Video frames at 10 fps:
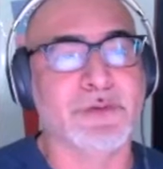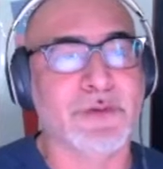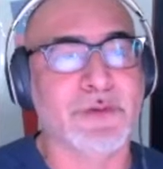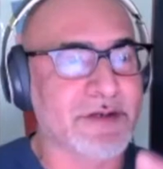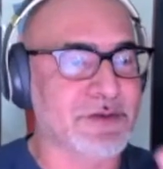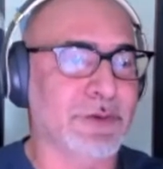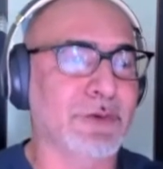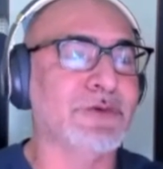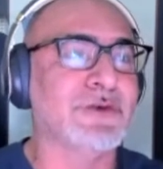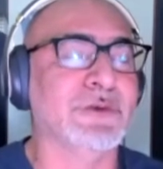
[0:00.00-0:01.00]
If you actually
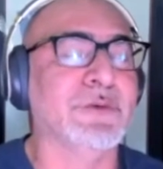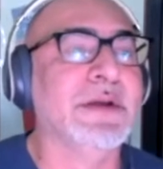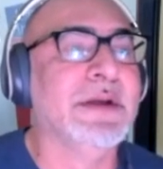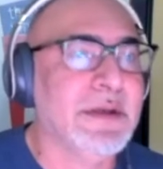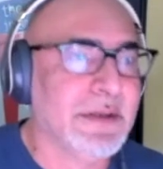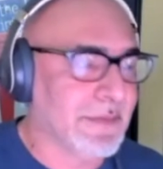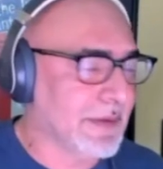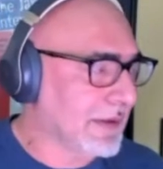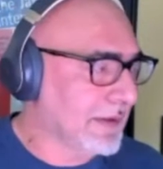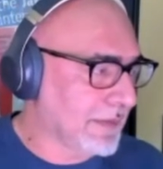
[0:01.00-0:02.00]
go to
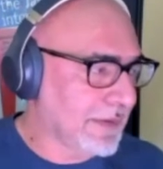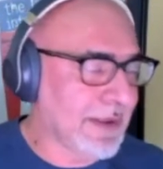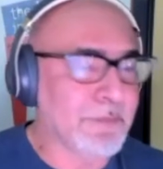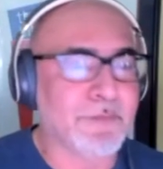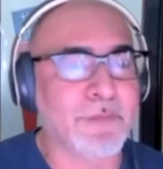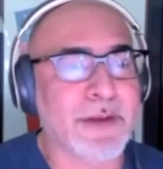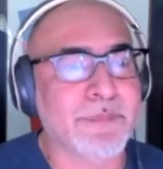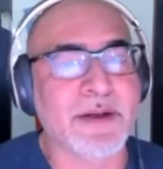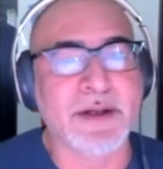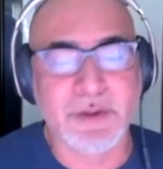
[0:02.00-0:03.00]
the MLflow
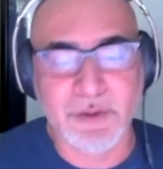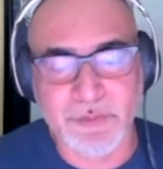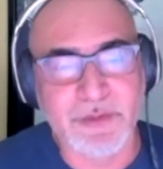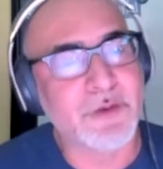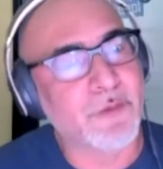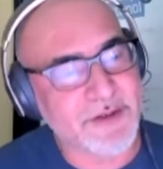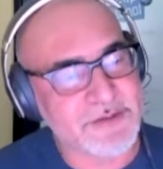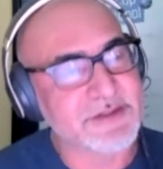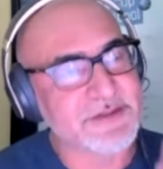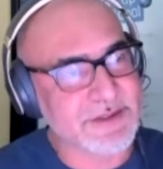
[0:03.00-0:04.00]
API code, you will
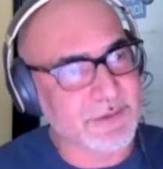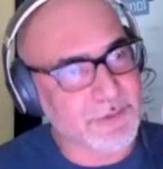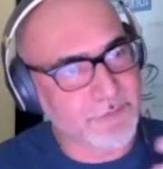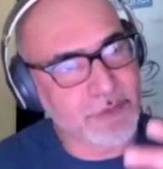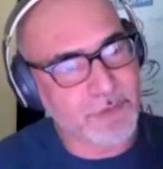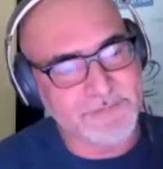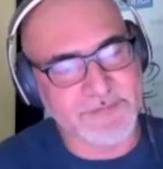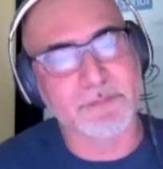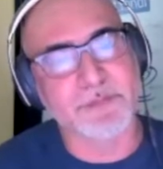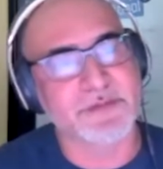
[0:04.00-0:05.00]
actually see a lot of code
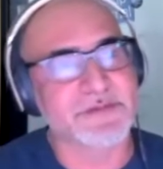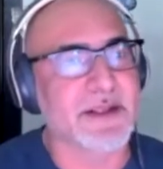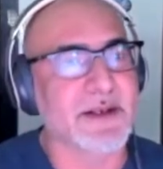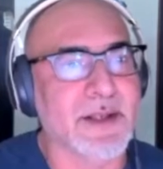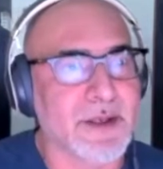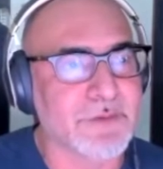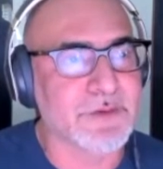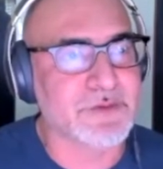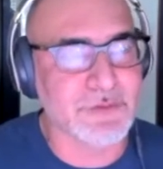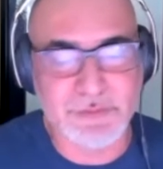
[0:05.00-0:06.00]
examples that allow you
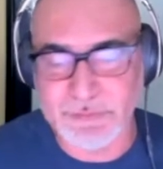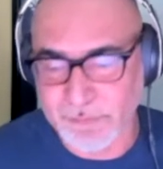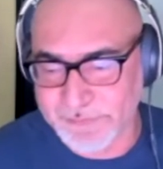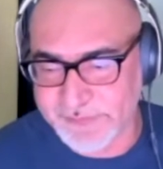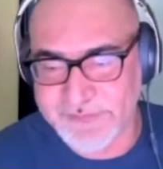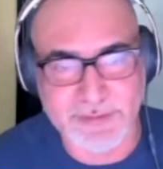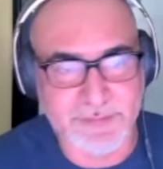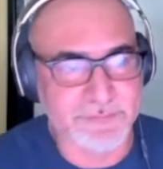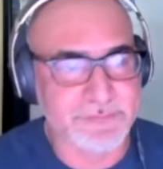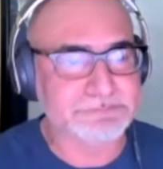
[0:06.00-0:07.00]
to do all these things.